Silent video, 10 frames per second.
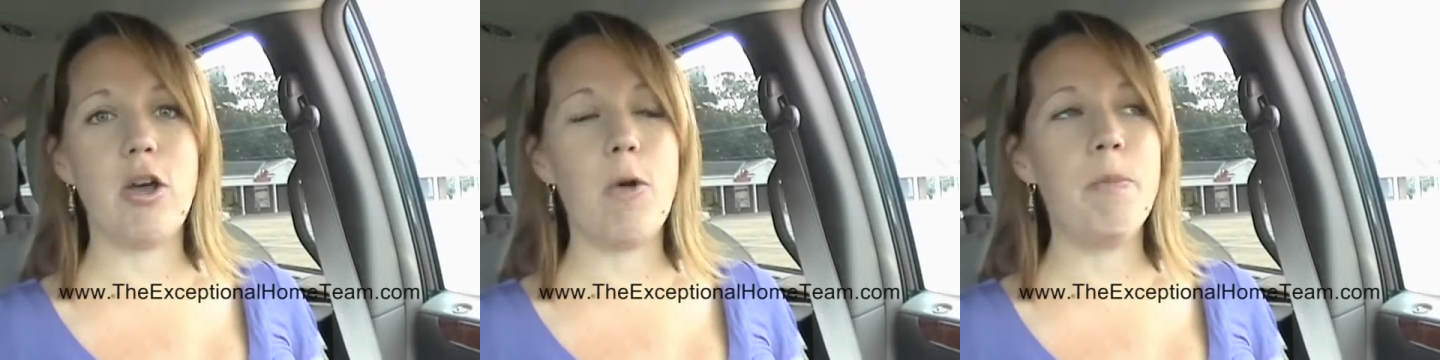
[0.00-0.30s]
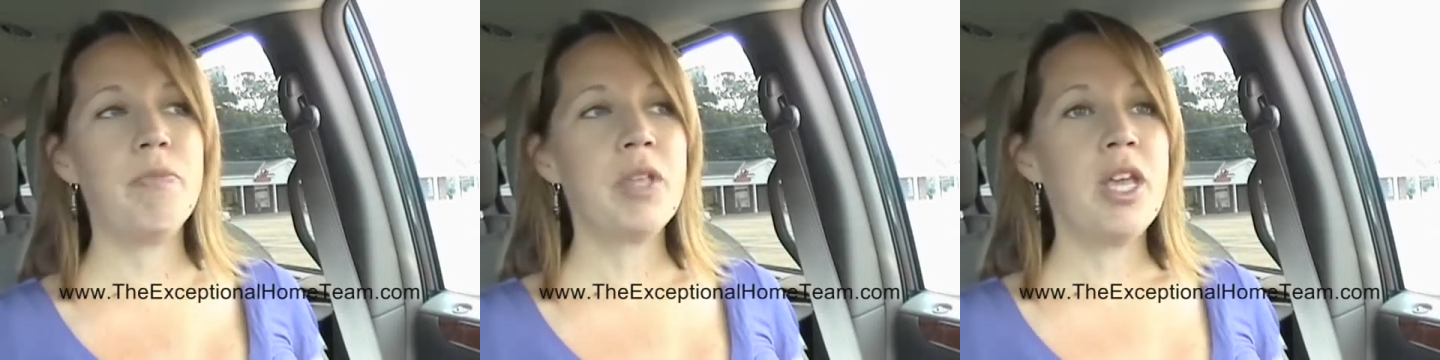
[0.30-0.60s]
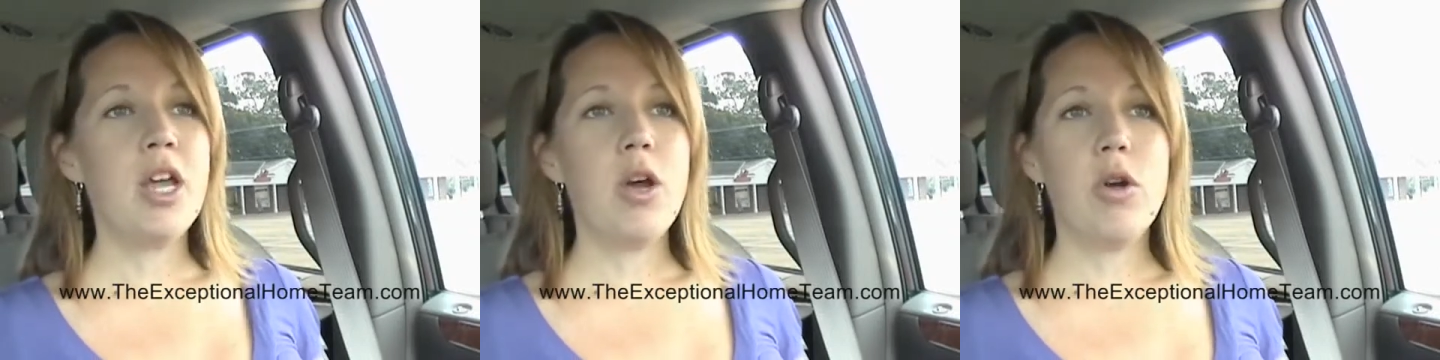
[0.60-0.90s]
So
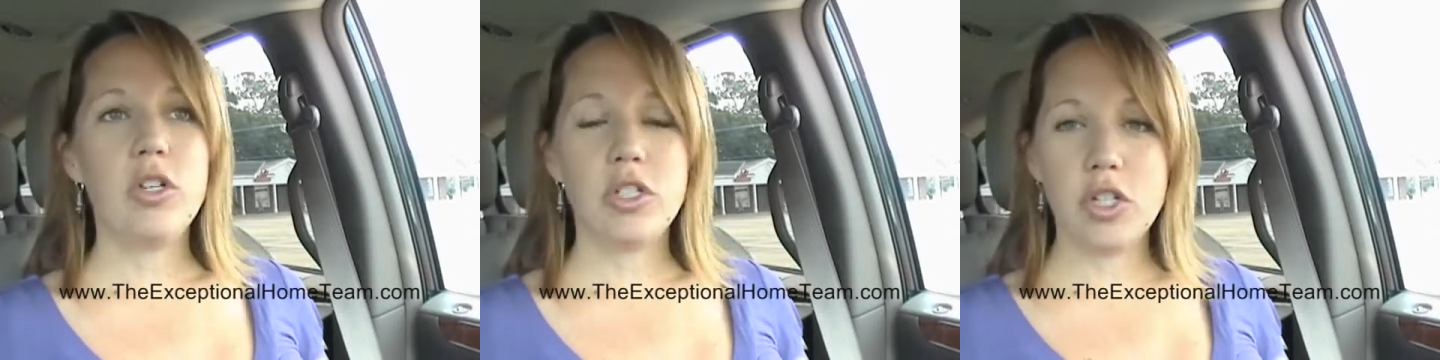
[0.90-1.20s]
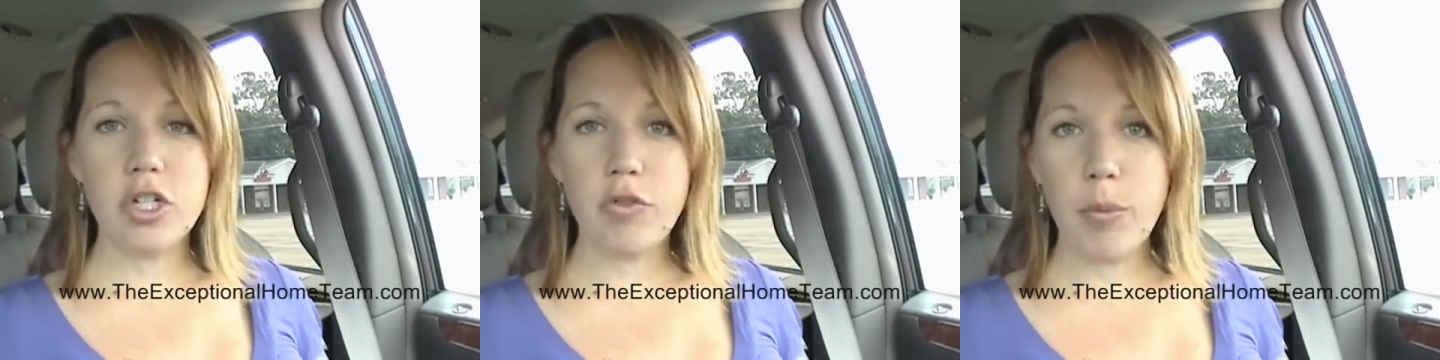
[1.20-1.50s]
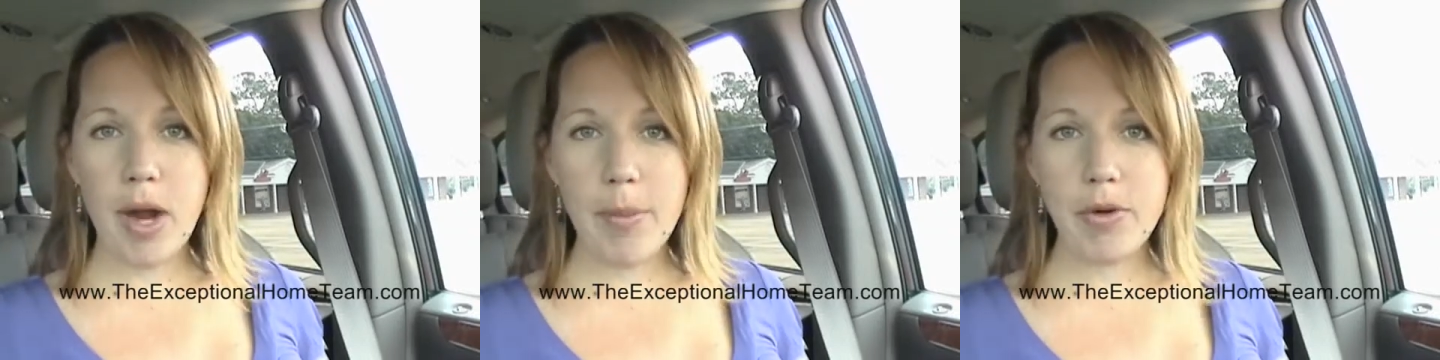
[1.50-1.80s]
search
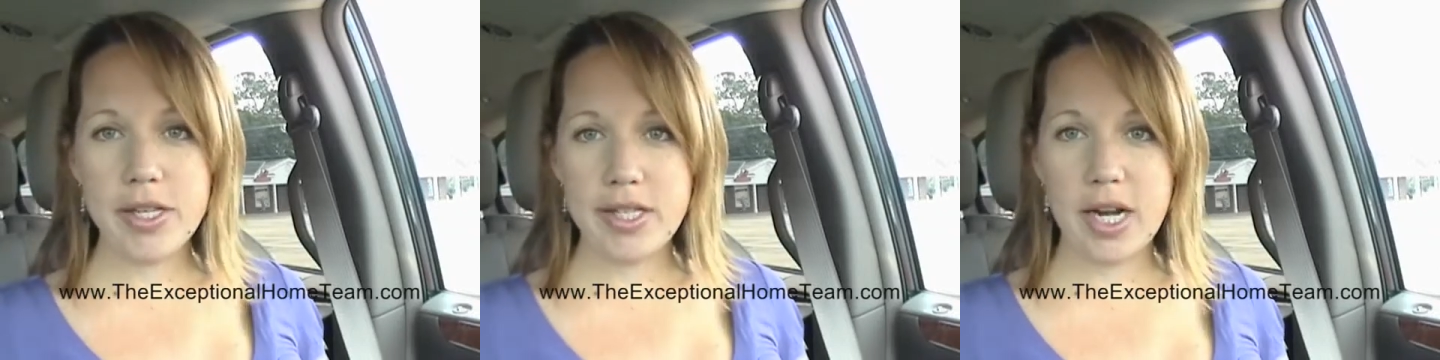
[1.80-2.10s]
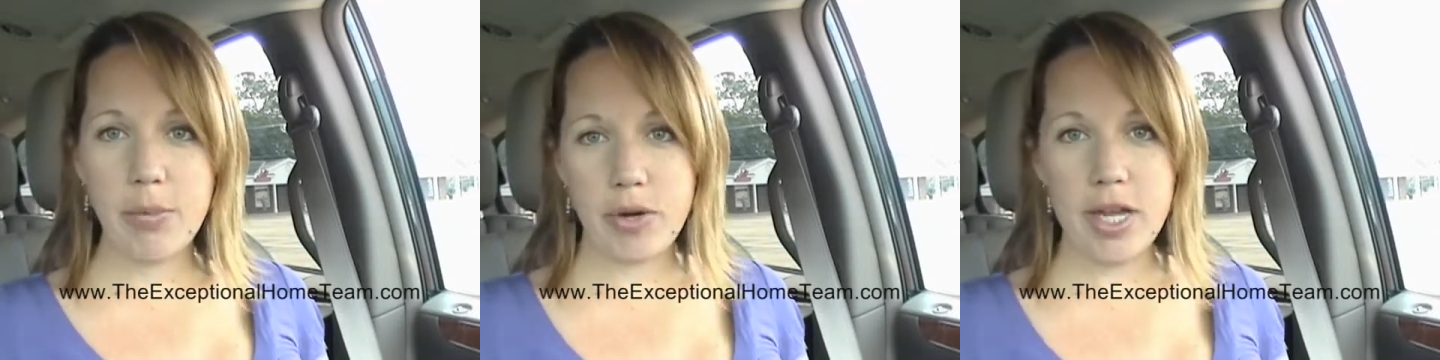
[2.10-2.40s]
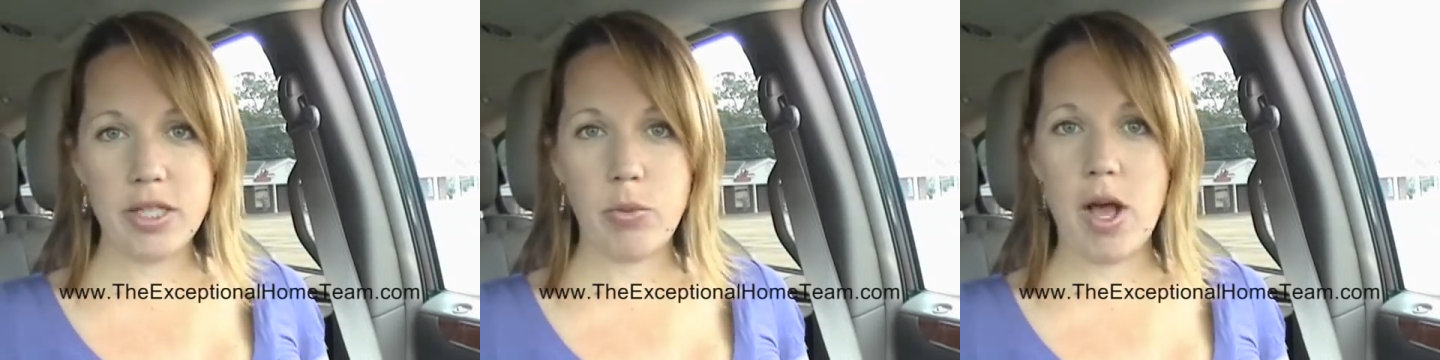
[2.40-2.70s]
for properties that are
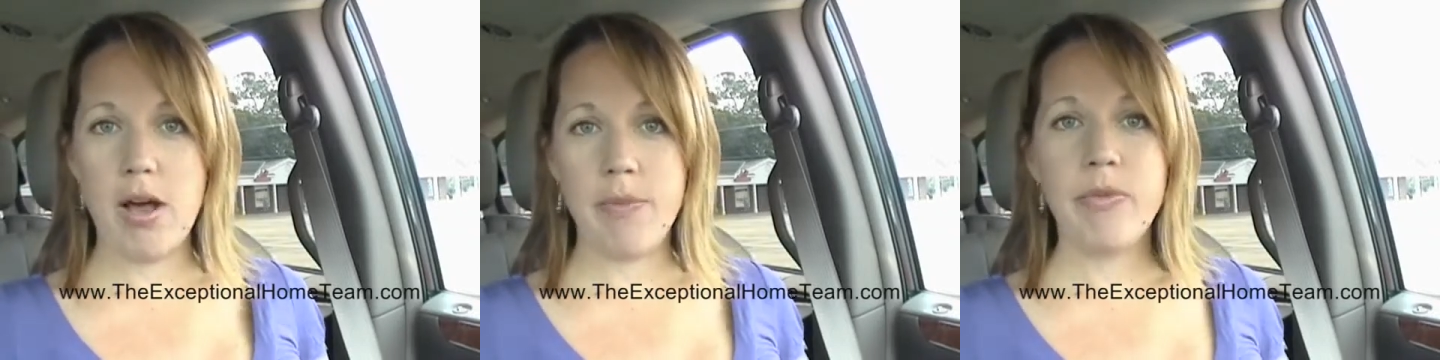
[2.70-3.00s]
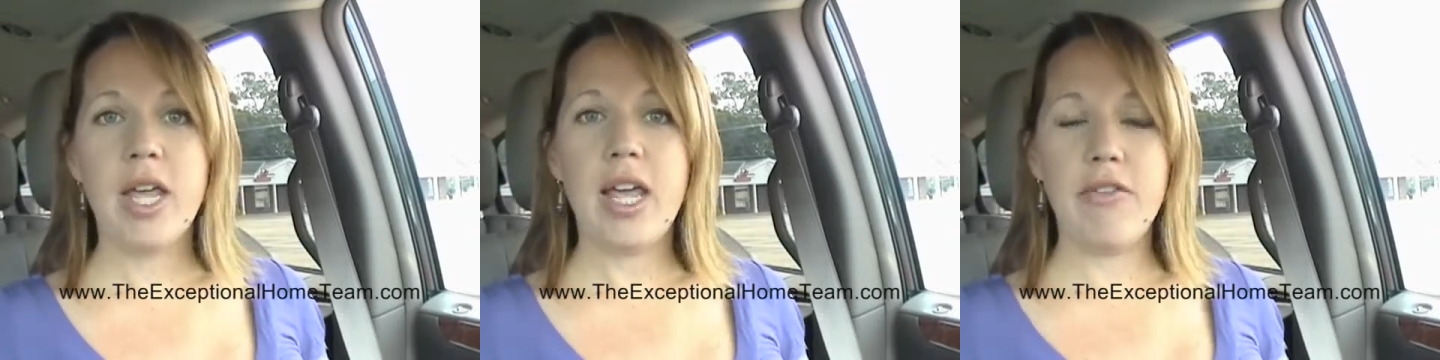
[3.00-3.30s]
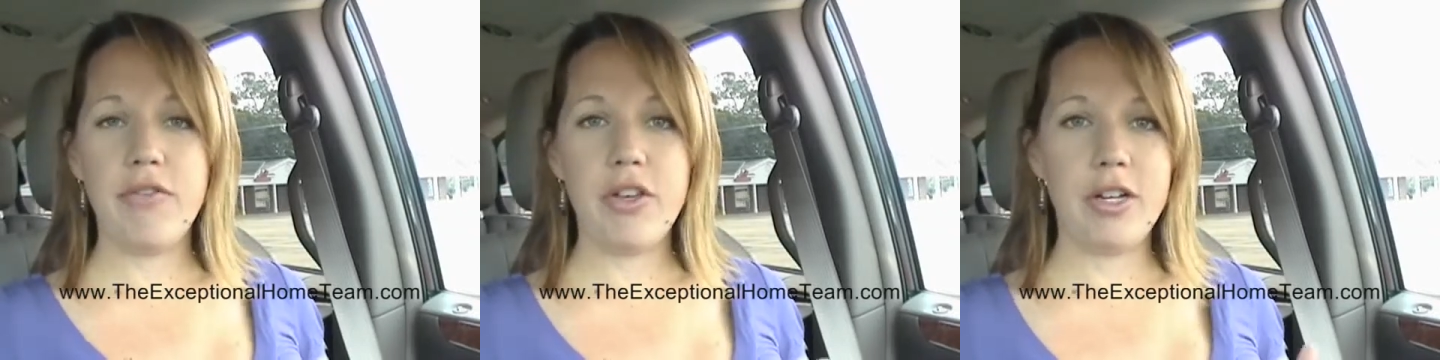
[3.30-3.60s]
priced well.
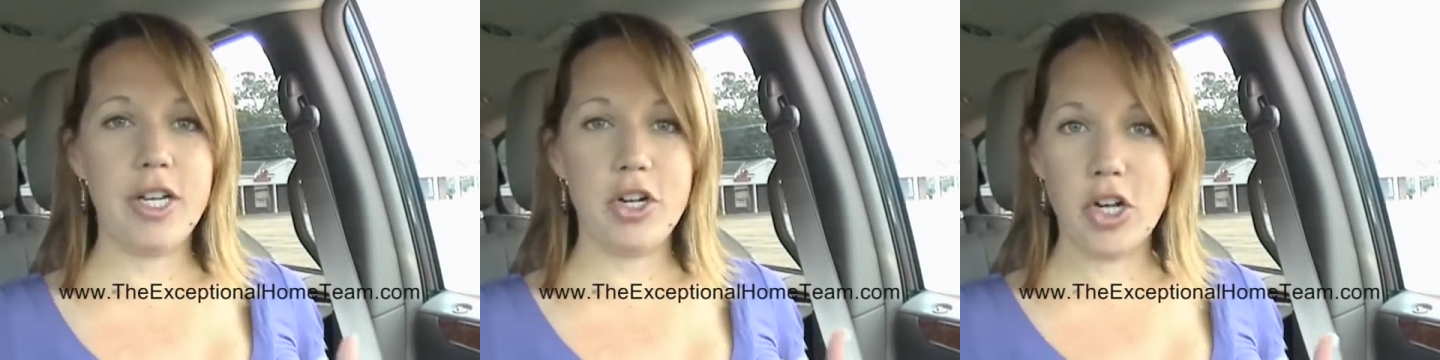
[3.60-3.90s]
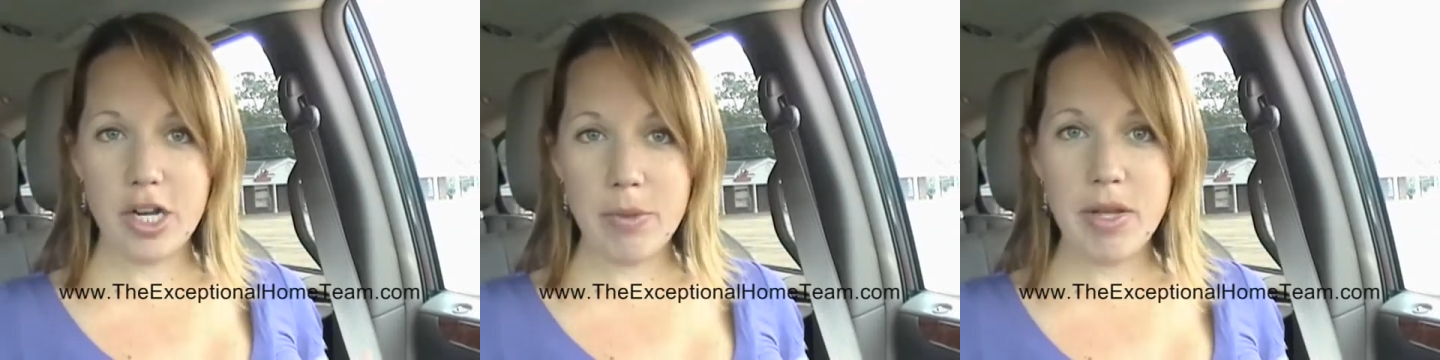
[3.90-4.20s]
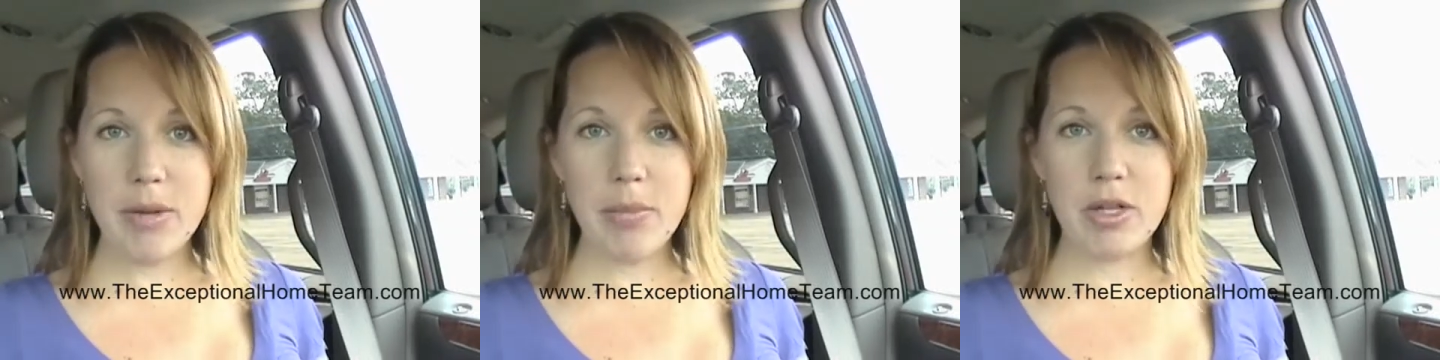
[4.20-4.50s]
If you're, you're going to be in